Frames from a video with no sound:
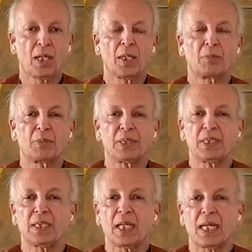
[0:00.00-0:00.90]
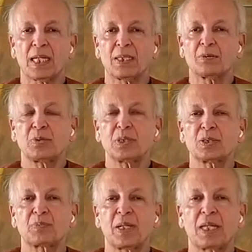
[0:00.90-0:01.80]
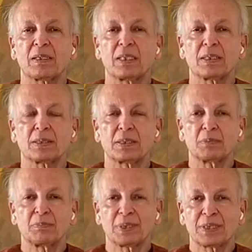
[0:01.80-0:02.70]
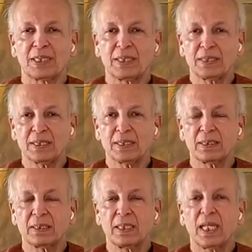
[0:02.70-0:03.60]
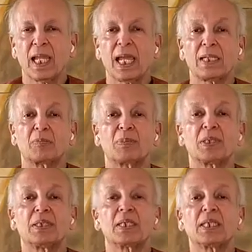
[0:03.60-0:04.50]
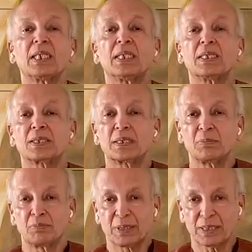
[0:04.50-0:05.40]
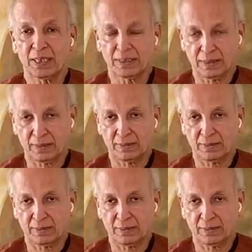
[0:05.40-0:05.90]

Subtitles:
Breathing out is parasympathetic and breathing in is sympathetic.